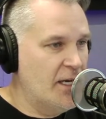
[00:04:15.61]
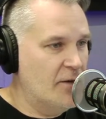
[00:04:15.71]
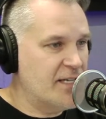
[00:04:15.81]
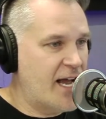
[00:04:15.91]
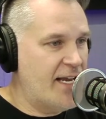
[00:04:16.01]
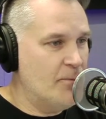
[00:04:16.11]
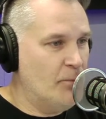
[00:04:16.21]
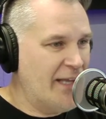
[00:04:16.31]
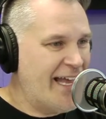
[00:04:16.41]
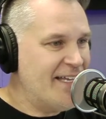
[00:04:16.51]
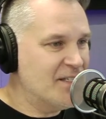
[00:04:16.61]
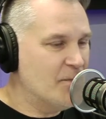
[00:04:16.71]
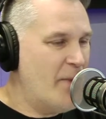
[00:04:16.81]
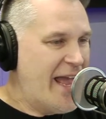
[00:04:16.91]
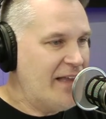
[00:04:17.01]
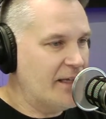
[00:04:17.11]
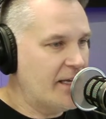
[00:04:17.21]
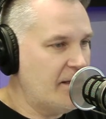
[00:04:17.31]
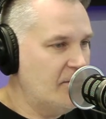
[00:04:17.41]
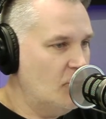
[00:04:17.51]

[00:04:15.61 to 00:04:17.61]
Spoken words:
There's a guy named Blaze Bailey.